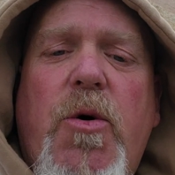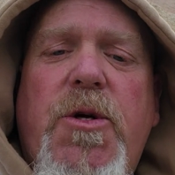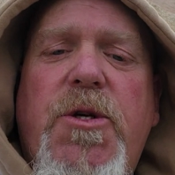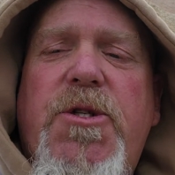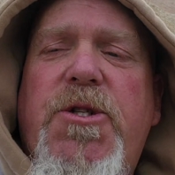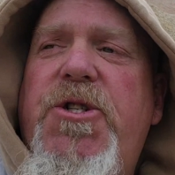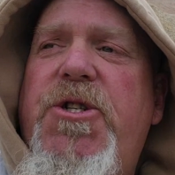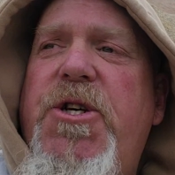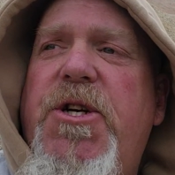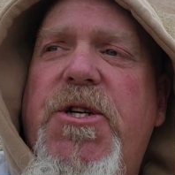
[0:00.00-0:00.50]

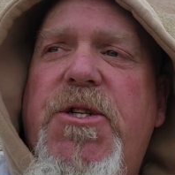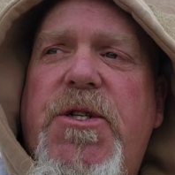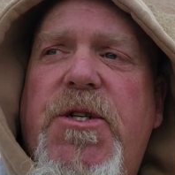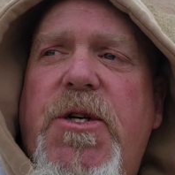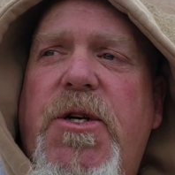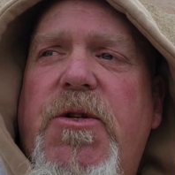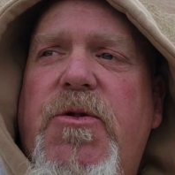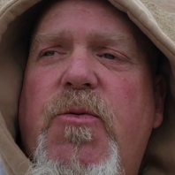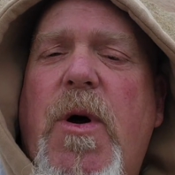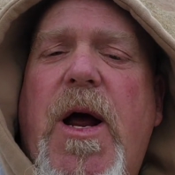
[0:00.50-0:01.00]
Is
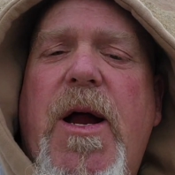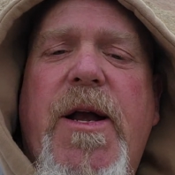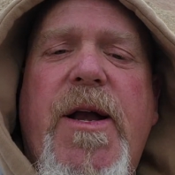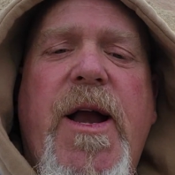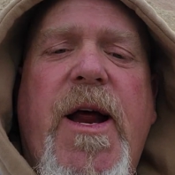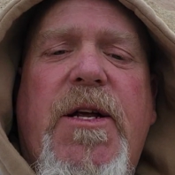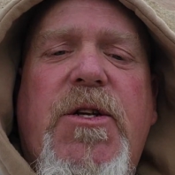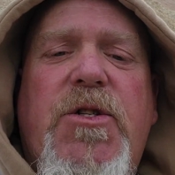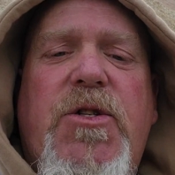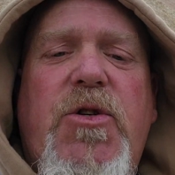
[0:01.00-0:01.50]
right
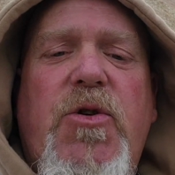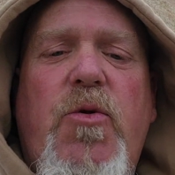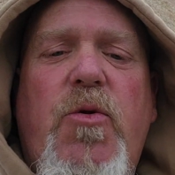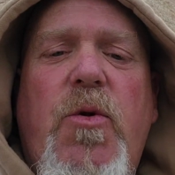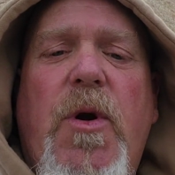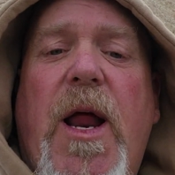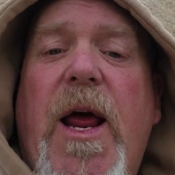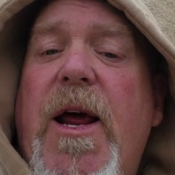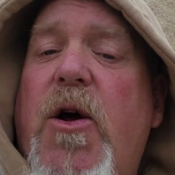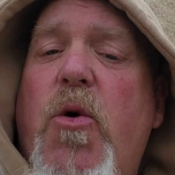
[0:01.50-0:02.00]
next to
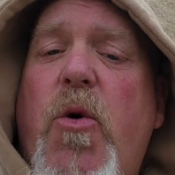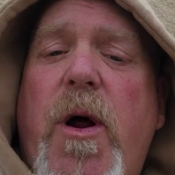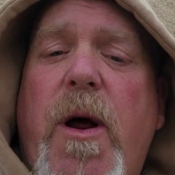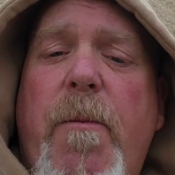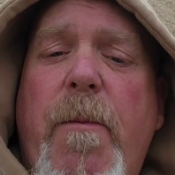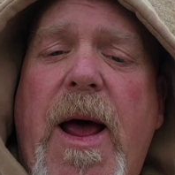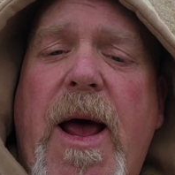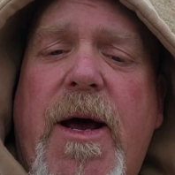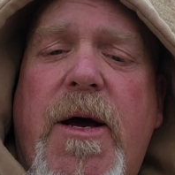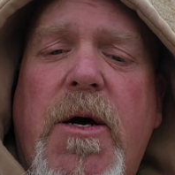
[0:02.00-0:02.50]
Lake
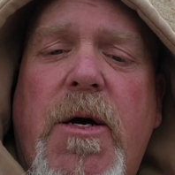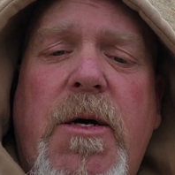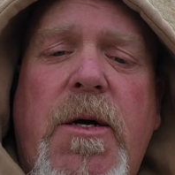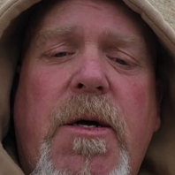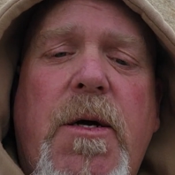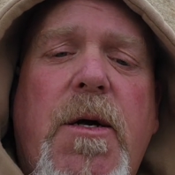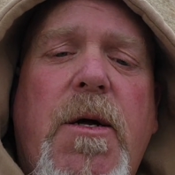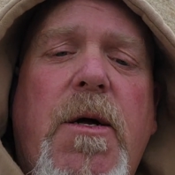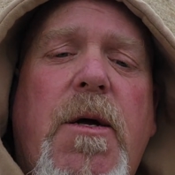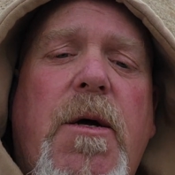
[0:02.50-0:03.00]
Cuyamaca.
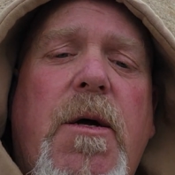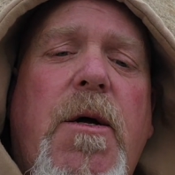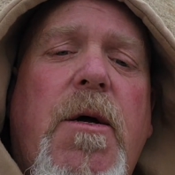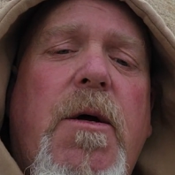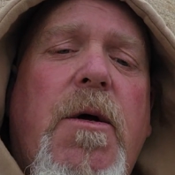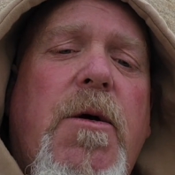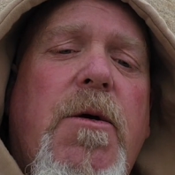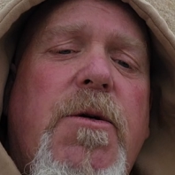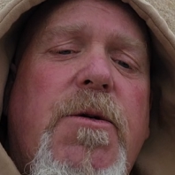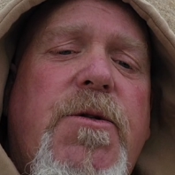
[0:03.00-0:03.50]

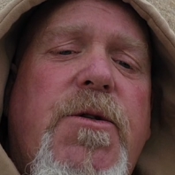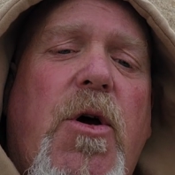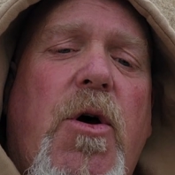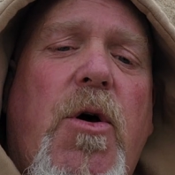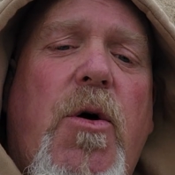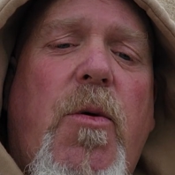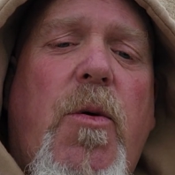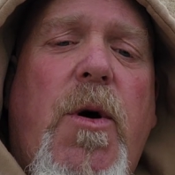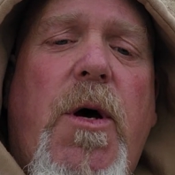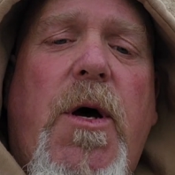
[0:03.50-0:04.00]

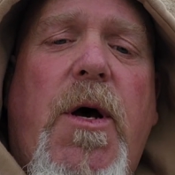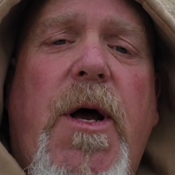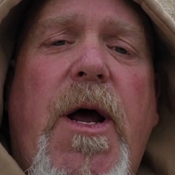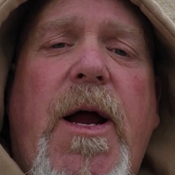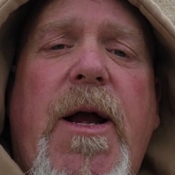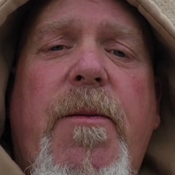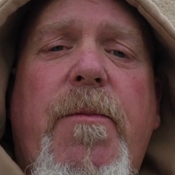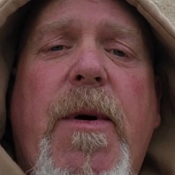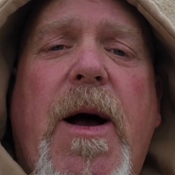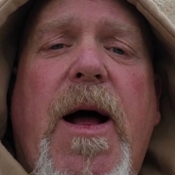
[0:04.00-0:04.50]
So
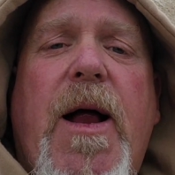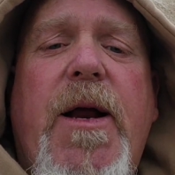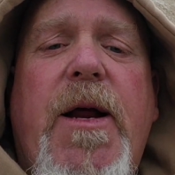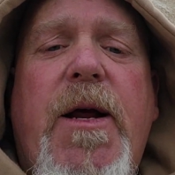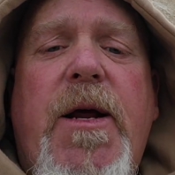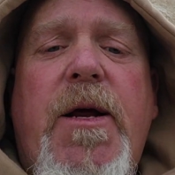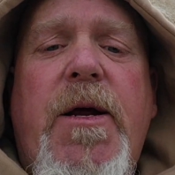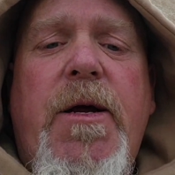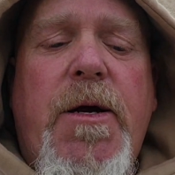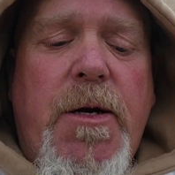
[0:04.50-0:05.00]

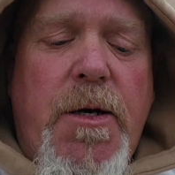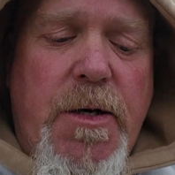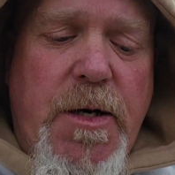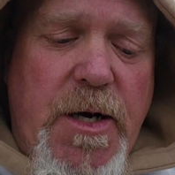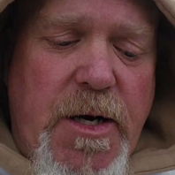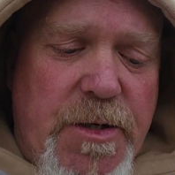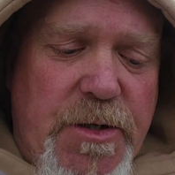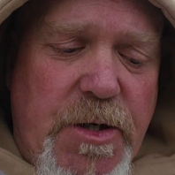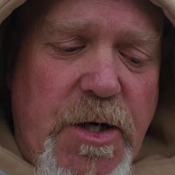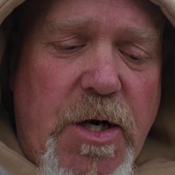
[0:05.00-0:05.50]
anybody
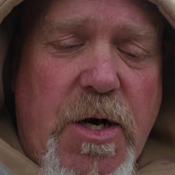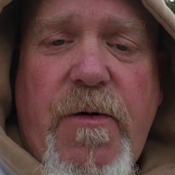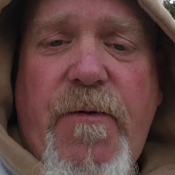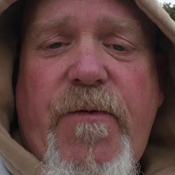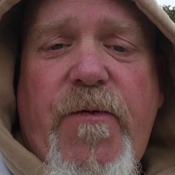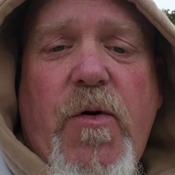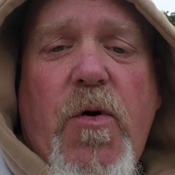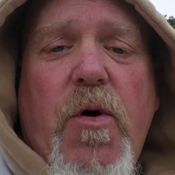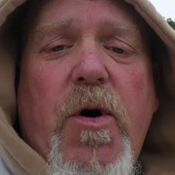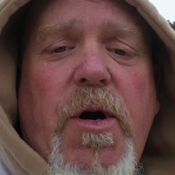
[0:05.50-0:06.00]
that's looking
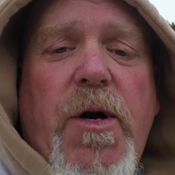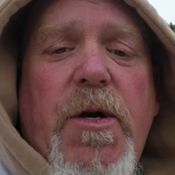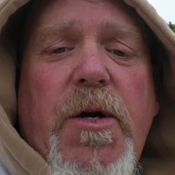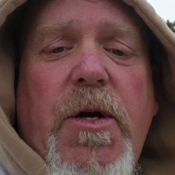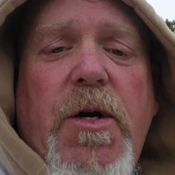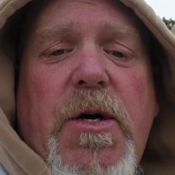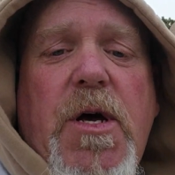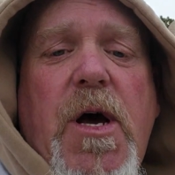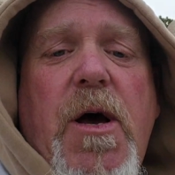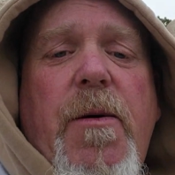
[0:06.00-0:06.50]
for it,
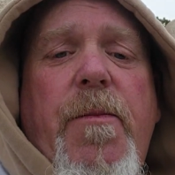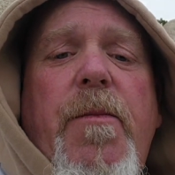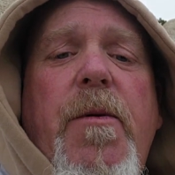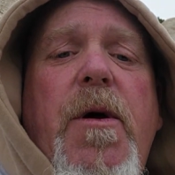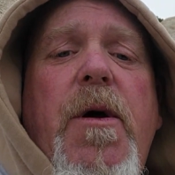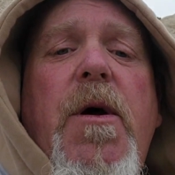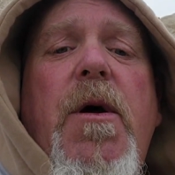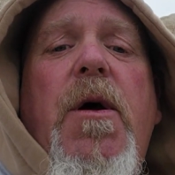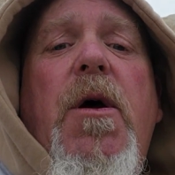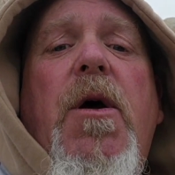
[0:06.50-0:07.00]
look up
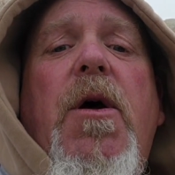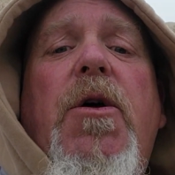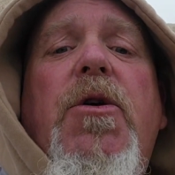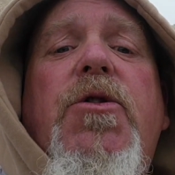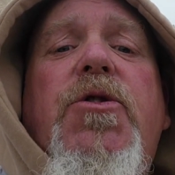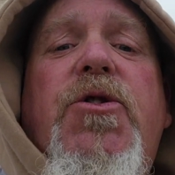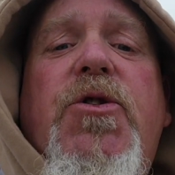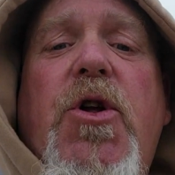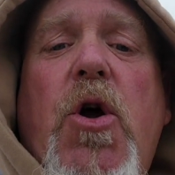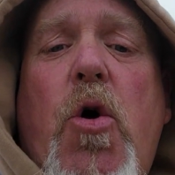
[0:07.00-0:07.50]

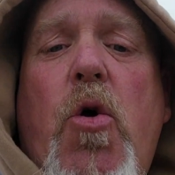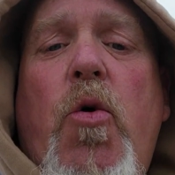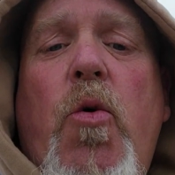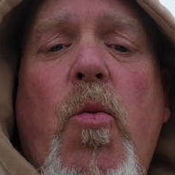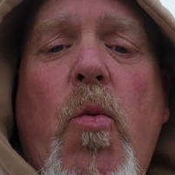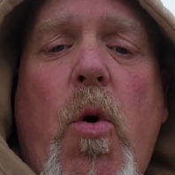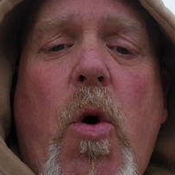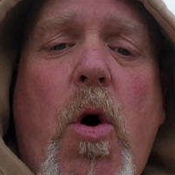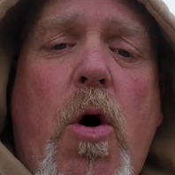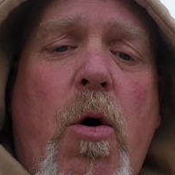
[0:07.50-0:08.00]

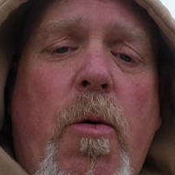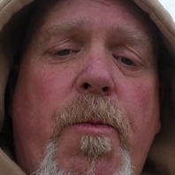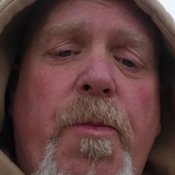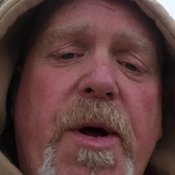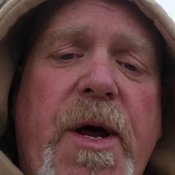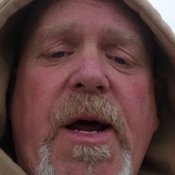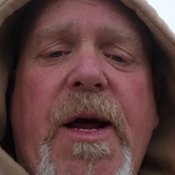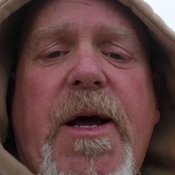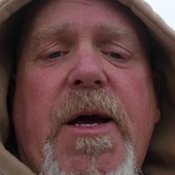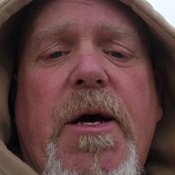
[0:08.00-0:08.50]
Stonewall
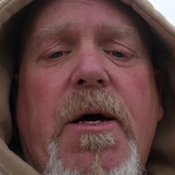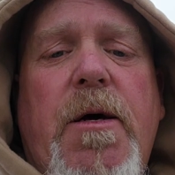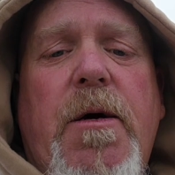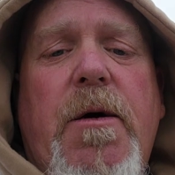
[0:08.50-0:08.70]
Peak.